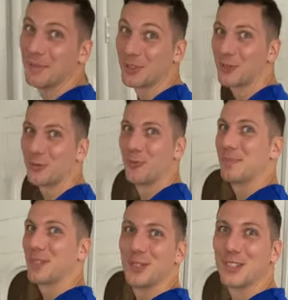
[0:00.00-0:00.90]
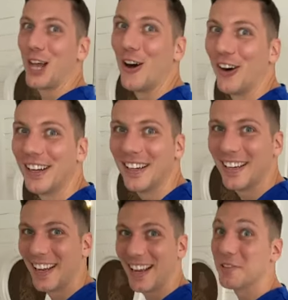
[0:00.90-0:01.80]
some swimsuits
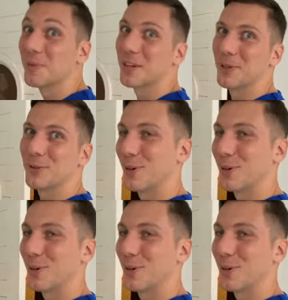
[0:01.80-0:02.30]
on and we're about to